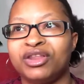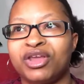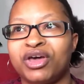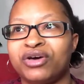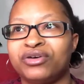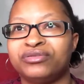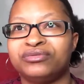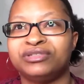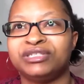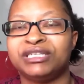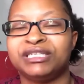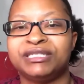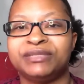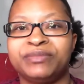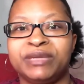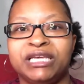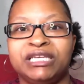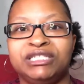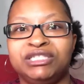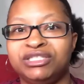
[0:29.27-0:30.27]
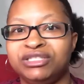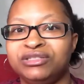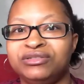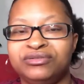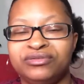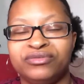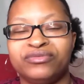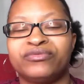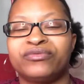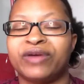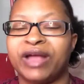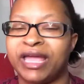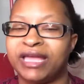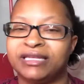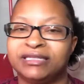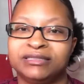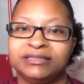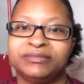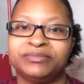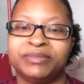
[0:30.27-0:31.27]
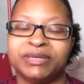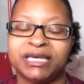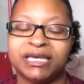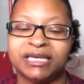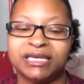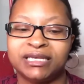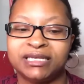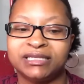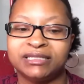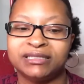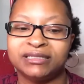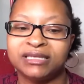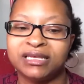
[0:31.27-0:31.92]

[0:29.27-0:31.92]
just me ranting because